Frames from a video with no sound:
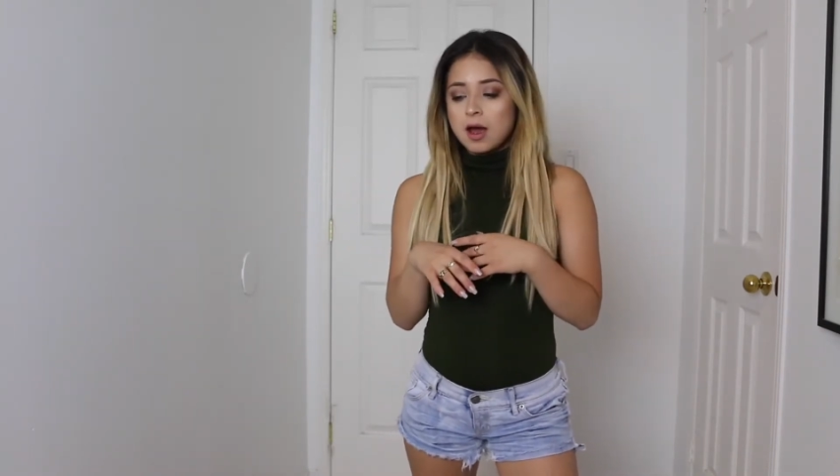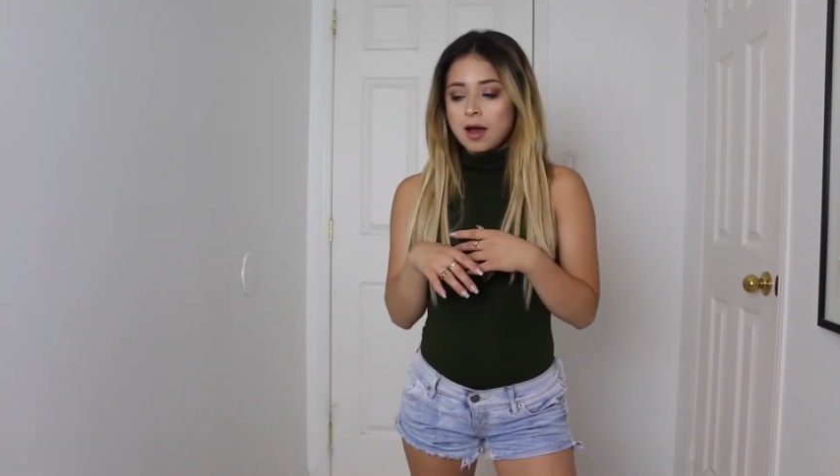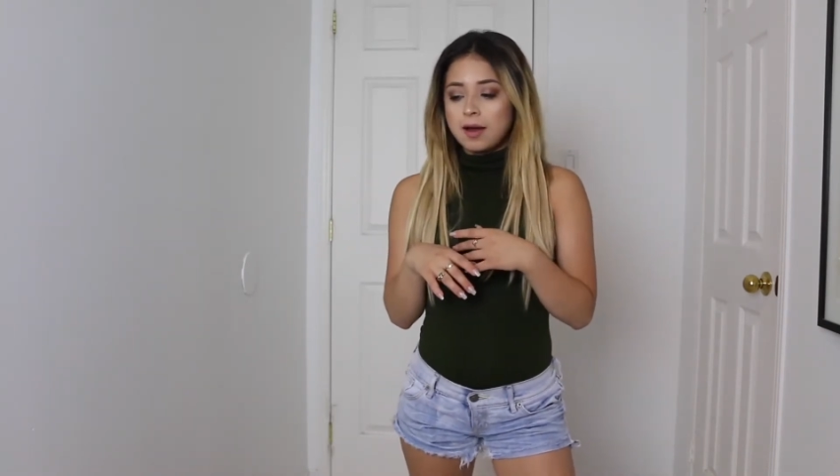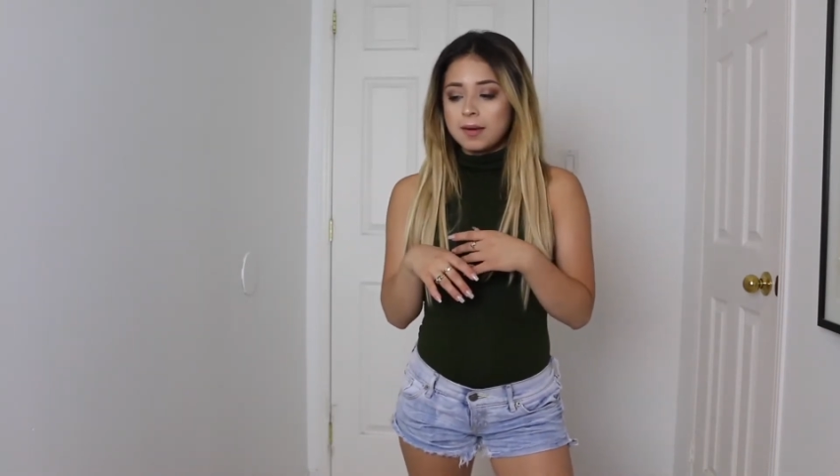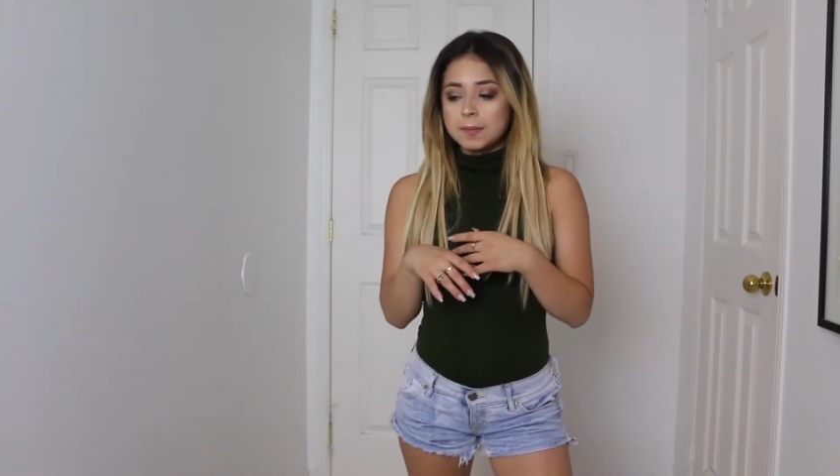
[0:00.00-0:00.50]

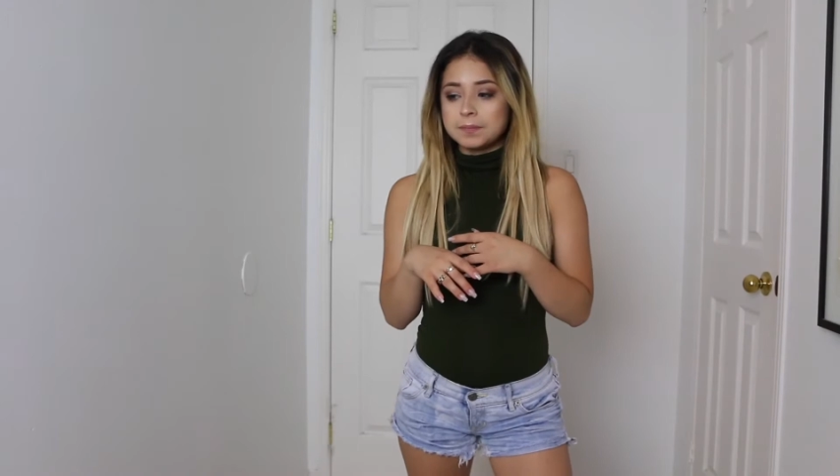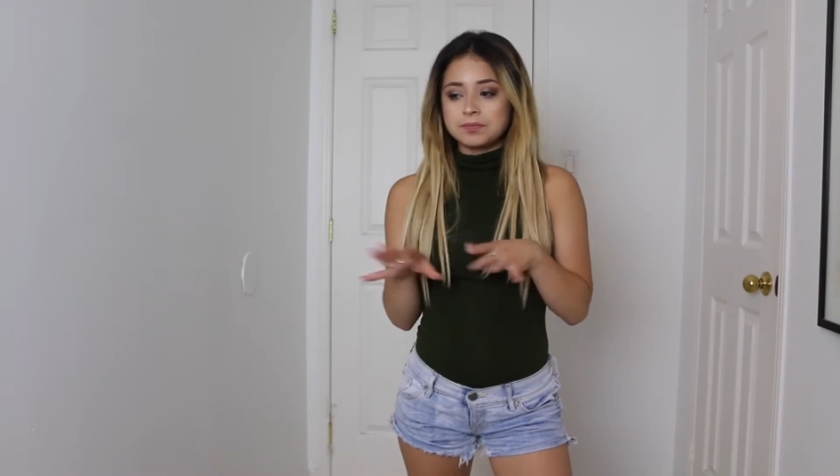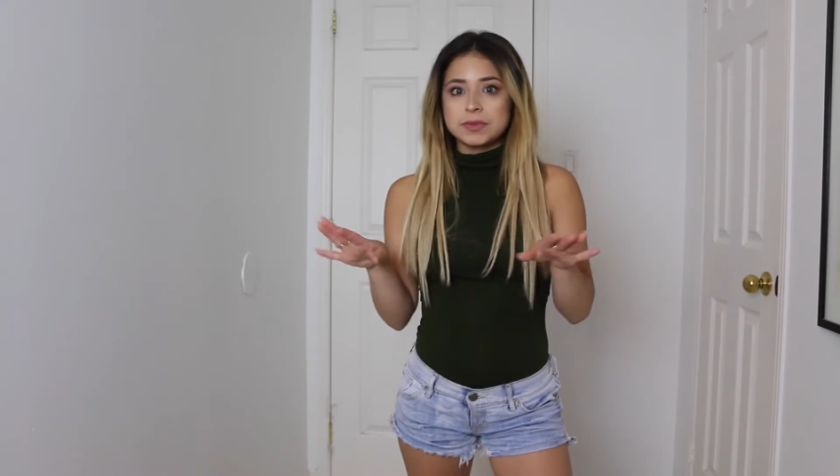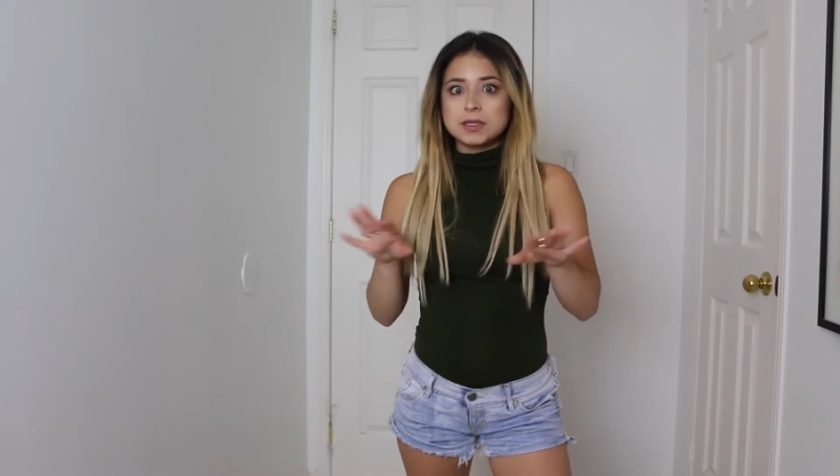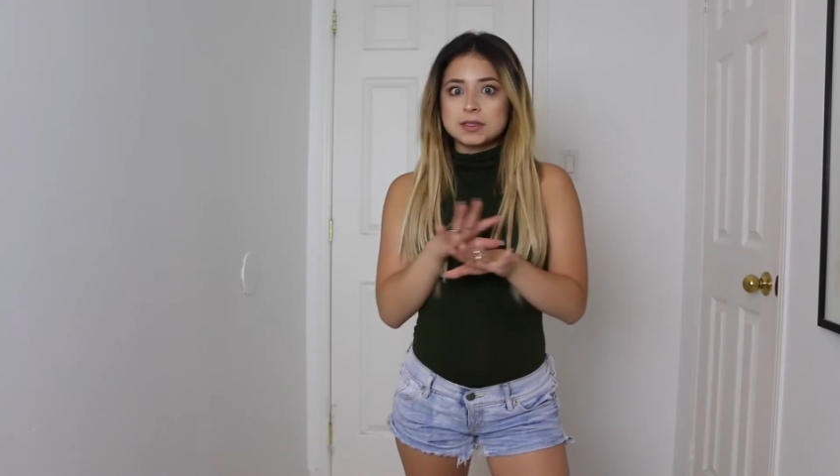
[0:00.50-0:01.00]
Um,
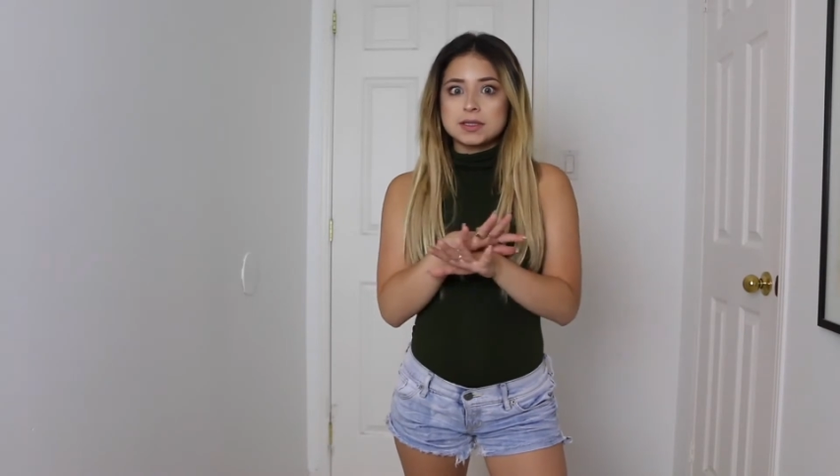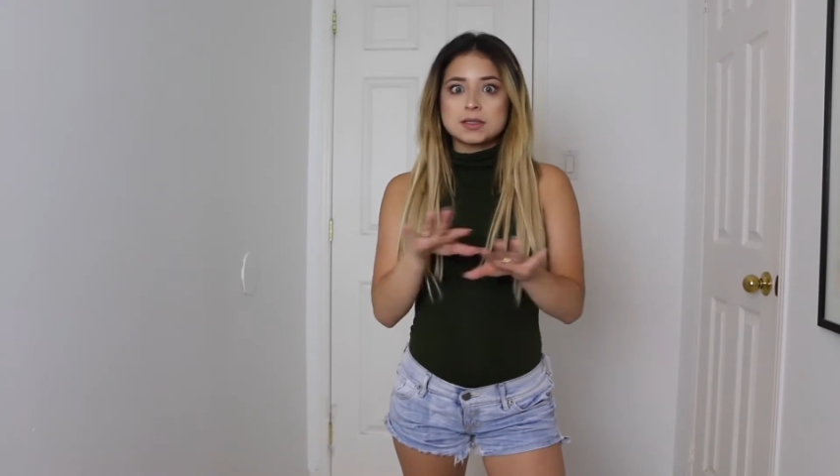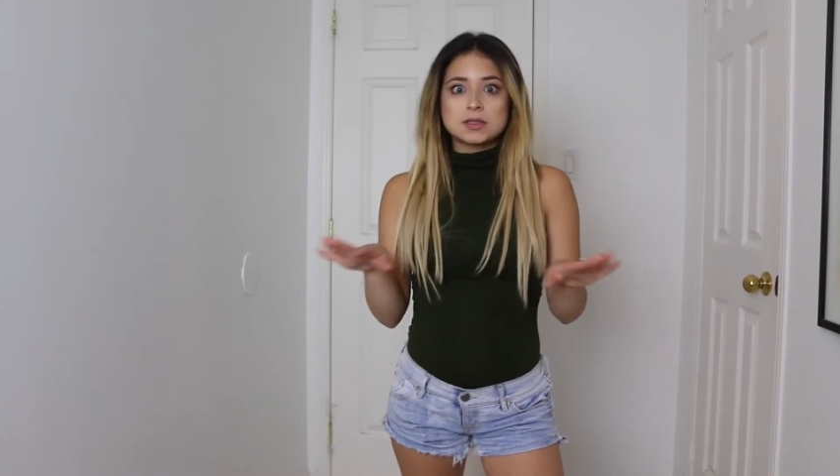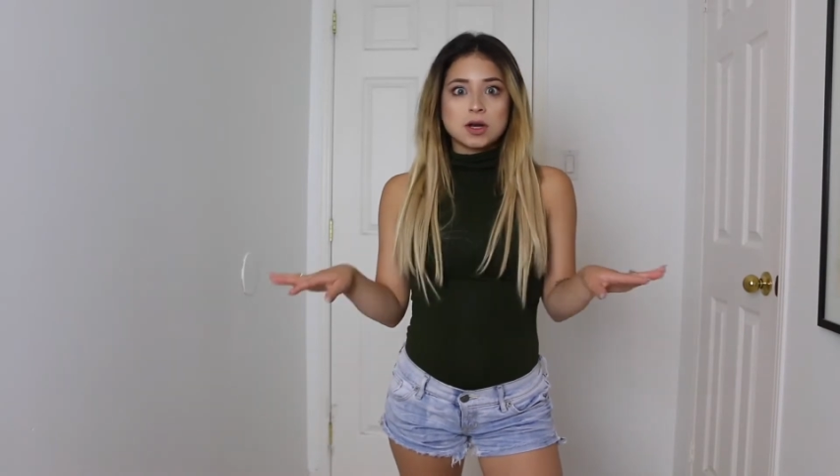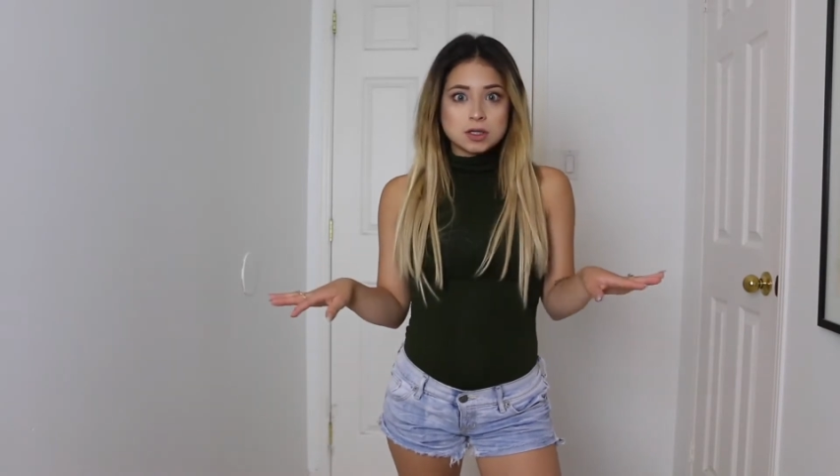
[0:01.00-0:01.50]
this
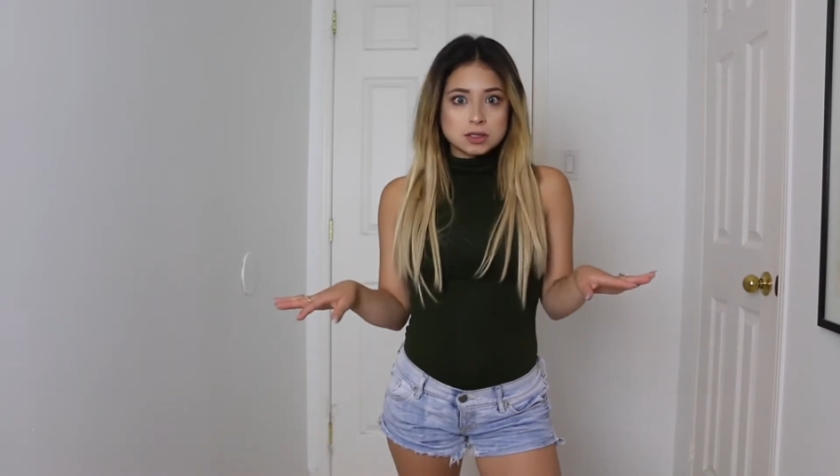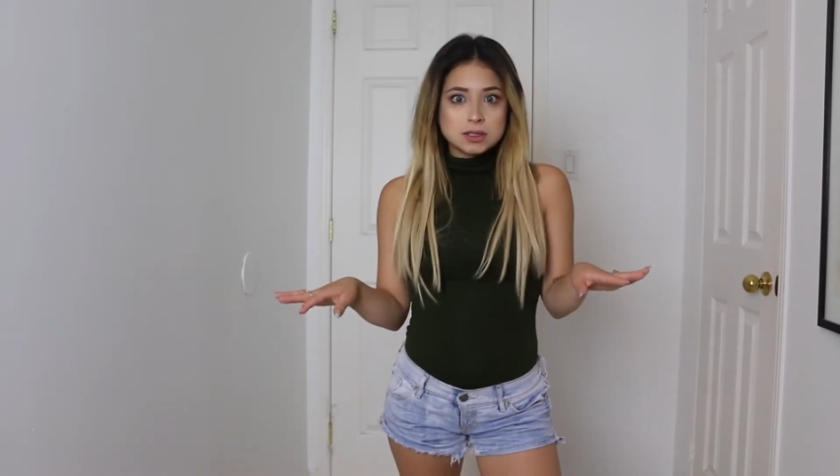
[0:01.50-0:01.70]
is not